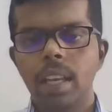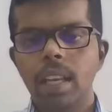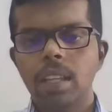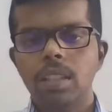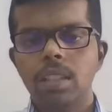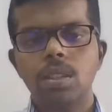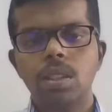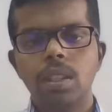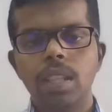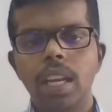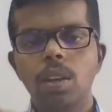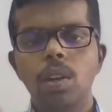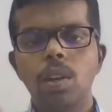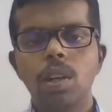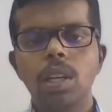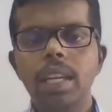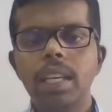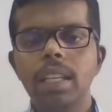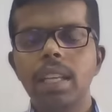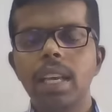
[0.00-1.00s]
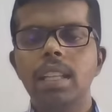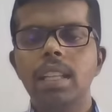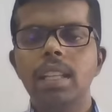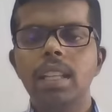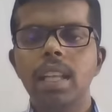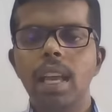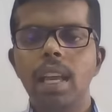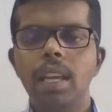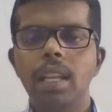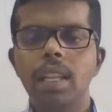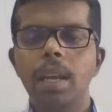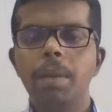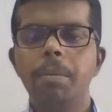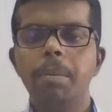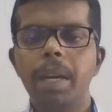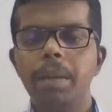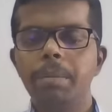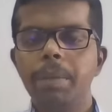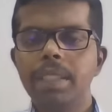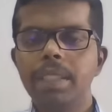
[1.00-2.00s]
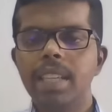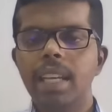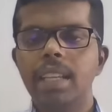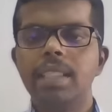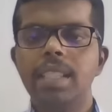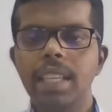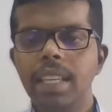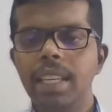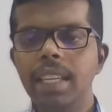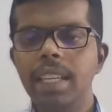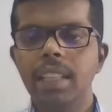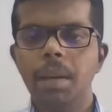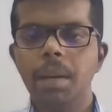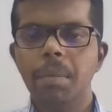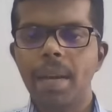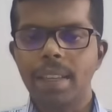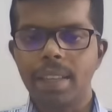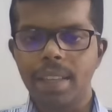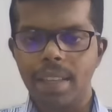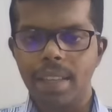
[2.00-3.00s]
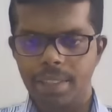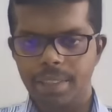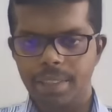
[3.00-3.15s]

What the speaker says: So then only they might be succeed in the market.